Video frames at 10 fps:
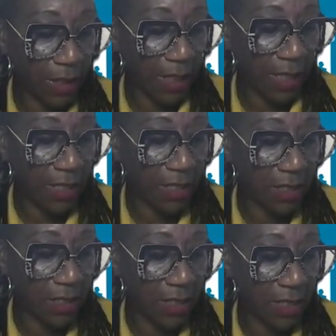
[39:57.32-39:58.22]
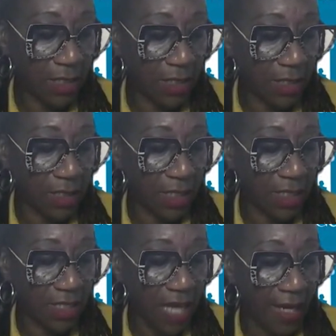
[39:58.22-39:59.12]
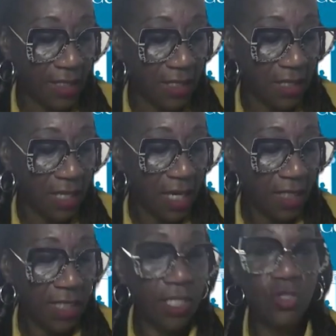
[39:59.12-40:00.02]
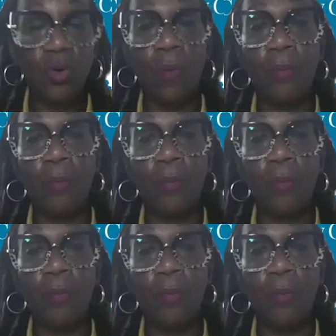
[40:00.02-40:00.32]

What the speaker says: these sites need to do a